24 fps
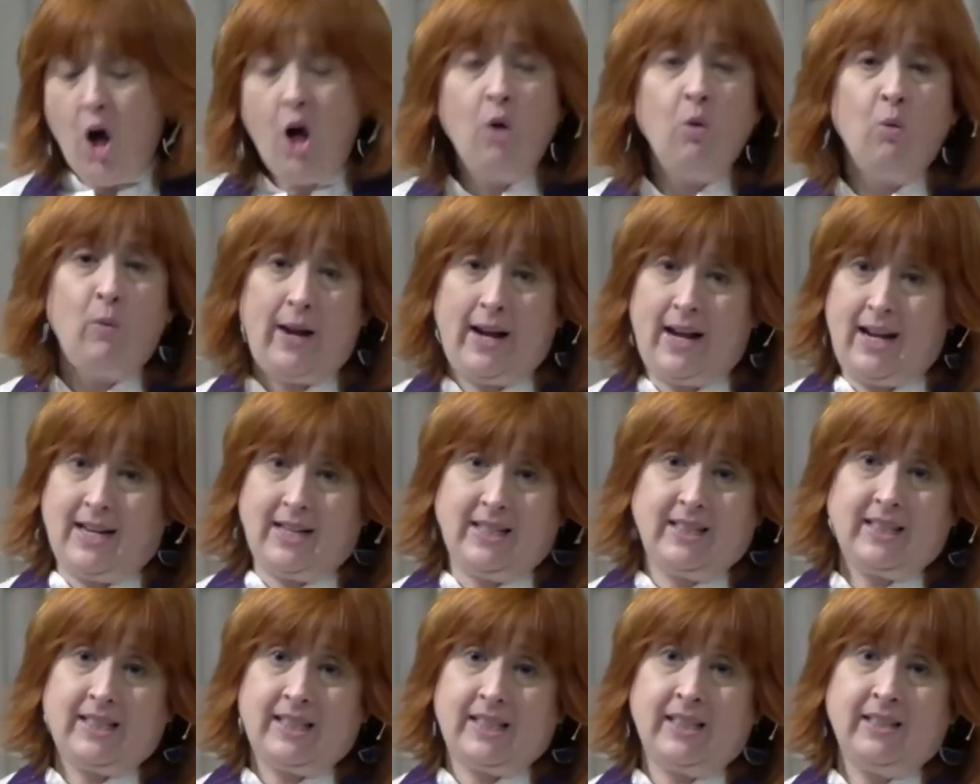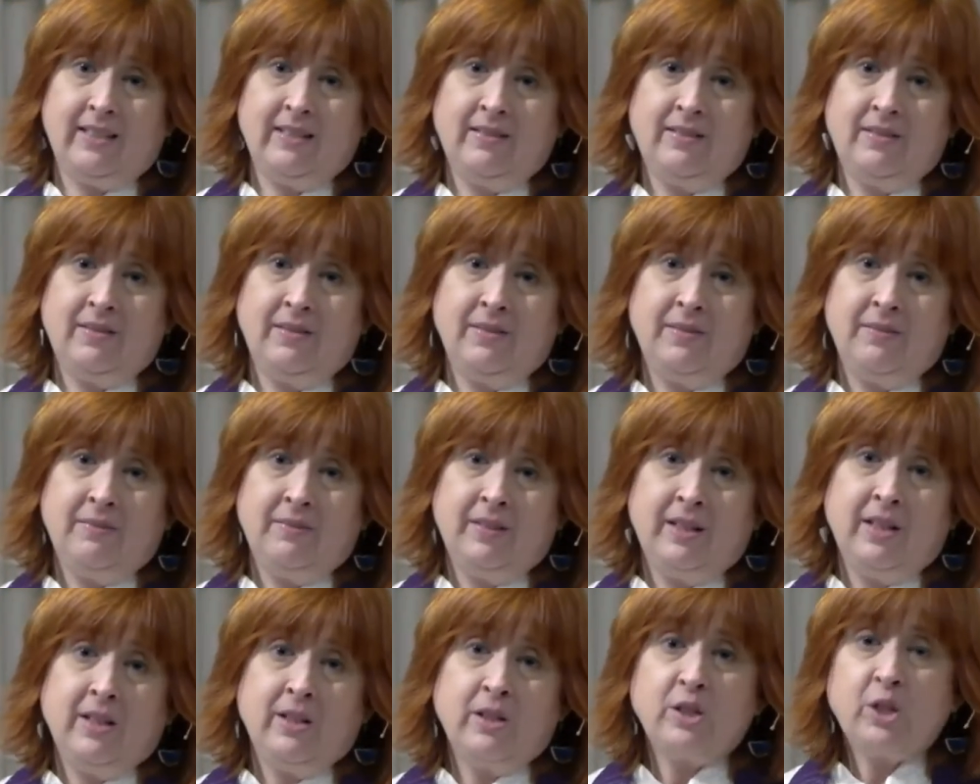always
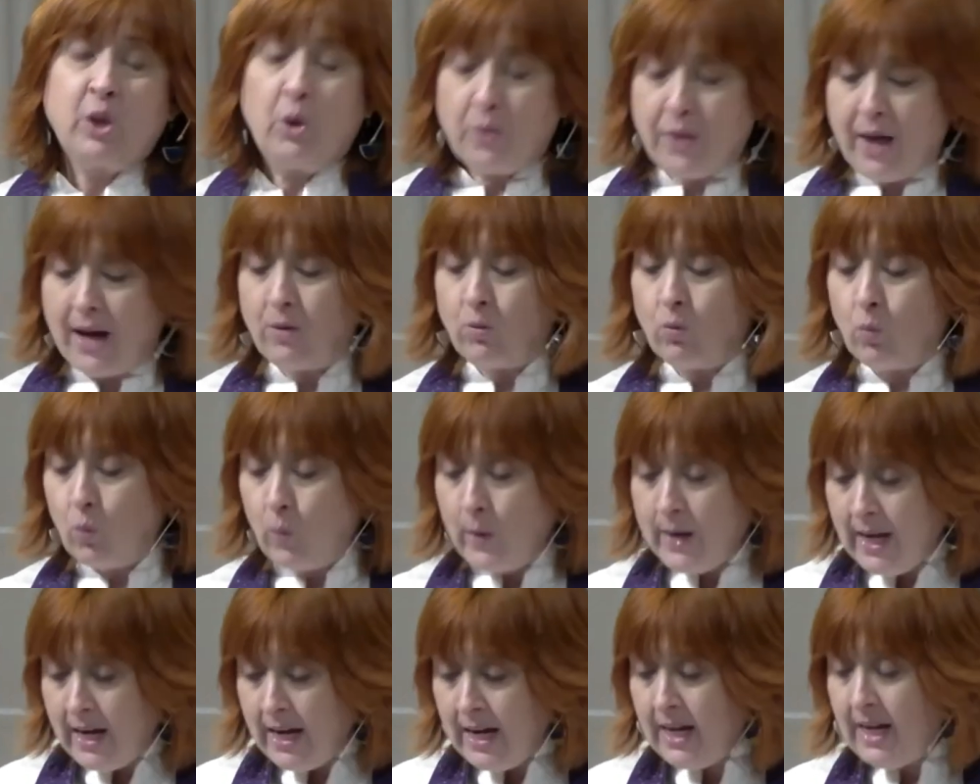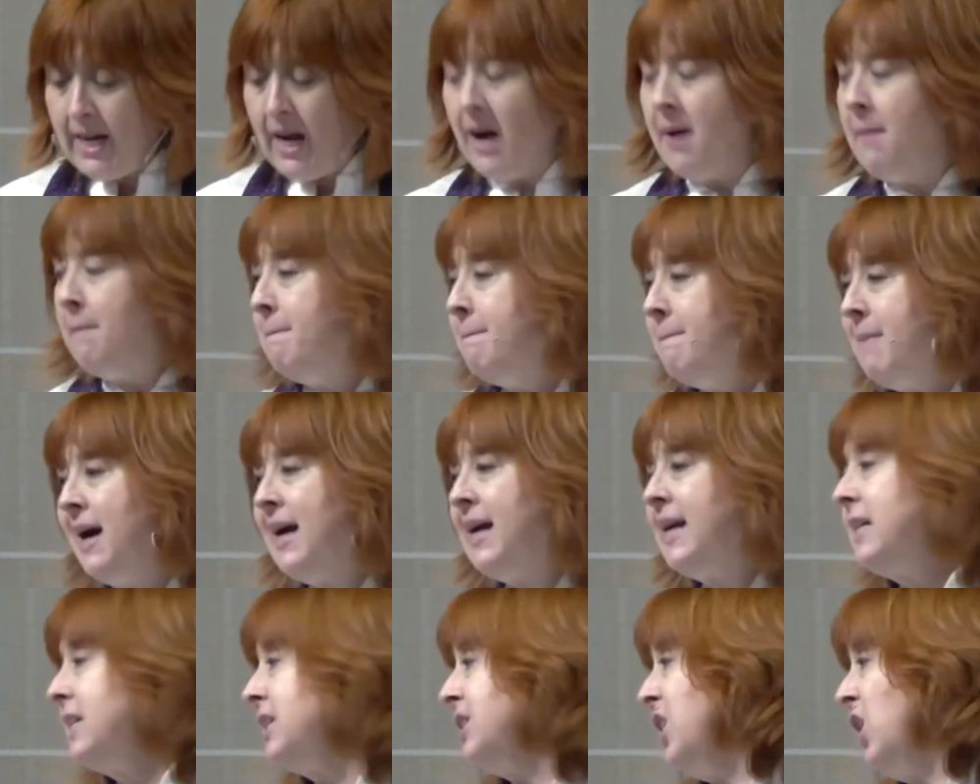so that we
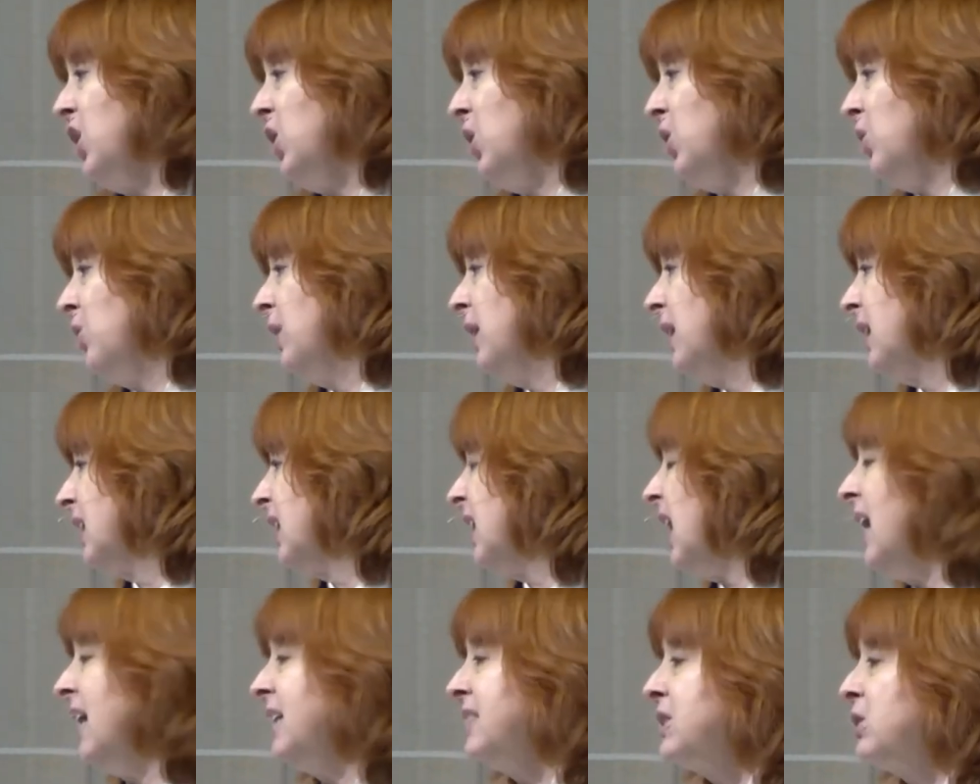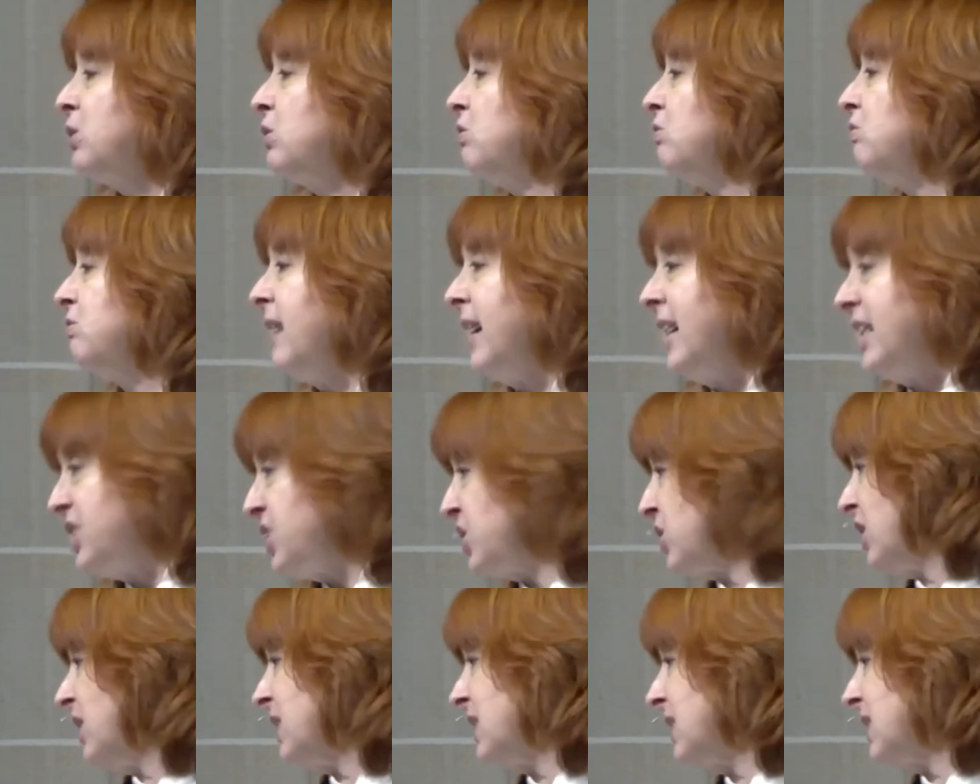might know God's
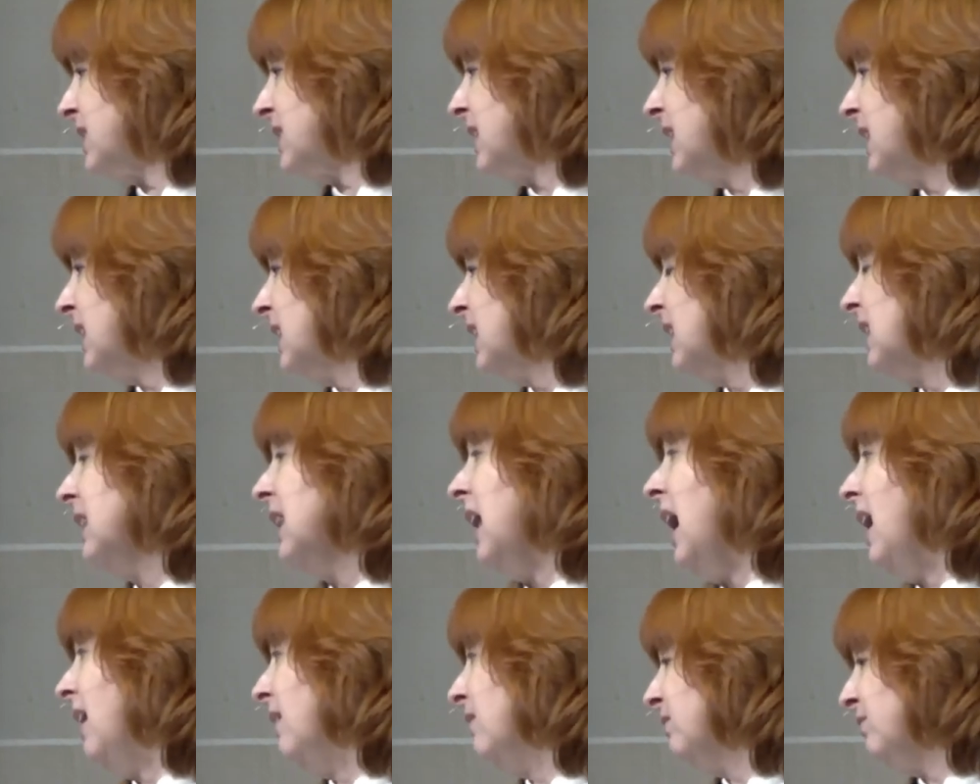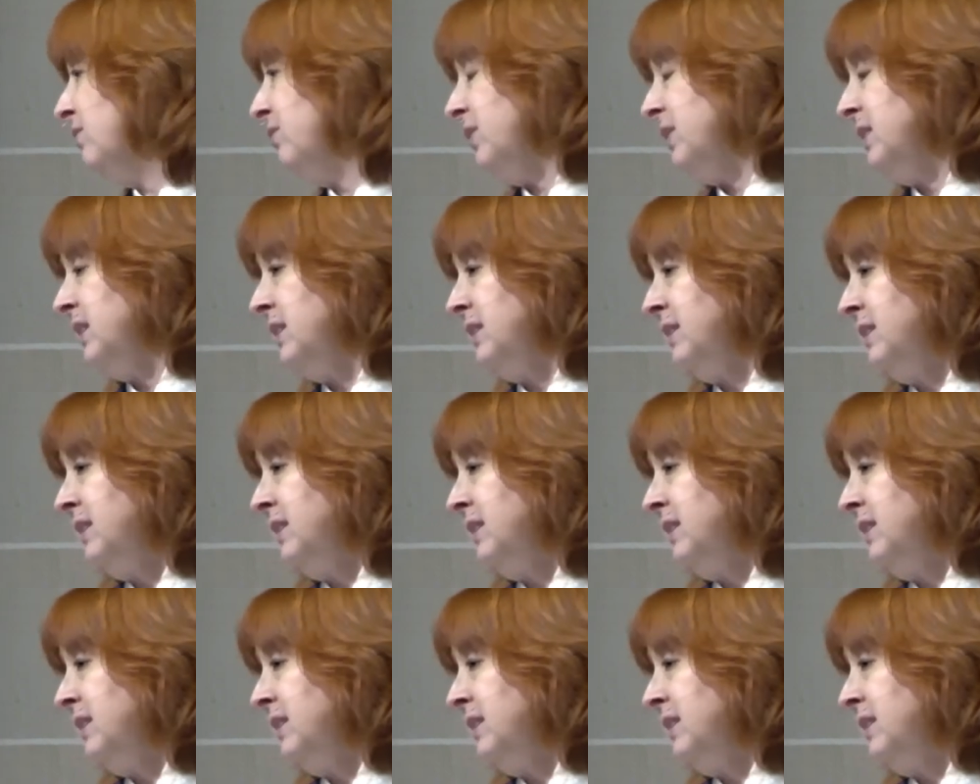gracious love.